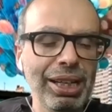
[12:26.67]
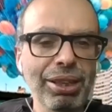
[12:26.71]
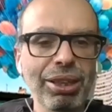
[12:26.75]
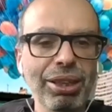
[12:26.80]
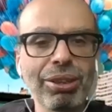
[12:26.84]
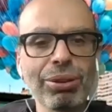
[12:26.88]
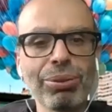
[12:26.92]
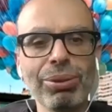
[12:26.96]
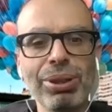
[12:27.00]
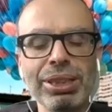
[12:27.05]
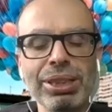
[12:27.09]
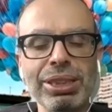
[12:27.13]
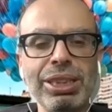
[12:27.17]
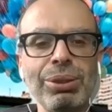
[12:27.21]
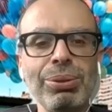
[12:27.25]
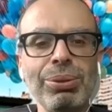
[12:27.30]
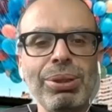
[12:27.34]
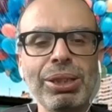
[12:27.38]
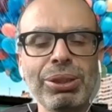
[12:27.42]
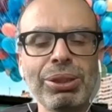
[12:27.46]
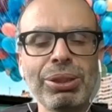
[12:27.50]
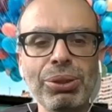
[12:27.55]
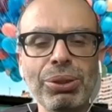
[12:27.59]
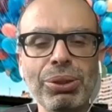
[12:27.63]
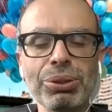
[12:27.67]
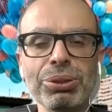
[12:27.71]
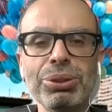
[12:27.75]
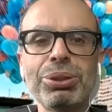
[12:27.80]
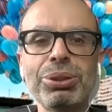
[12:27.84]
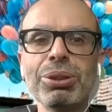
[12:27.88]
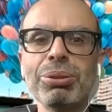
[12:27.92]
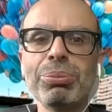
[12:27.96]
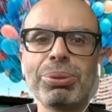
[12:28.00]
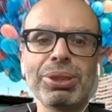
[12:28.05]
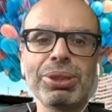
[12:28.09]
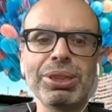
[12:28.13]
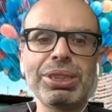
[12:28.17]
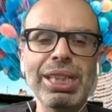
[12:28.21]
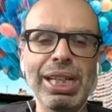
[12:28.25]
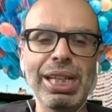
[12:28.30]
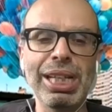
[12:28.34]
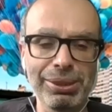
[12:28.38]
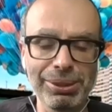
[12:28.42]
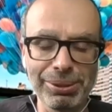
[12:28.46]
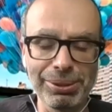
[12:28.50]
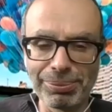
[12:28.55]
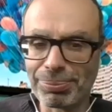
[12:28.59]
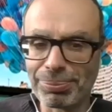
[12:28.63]
through our direct-to-consumer
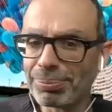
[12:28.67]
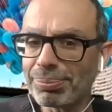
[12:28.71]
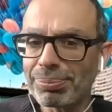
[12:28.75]
channel.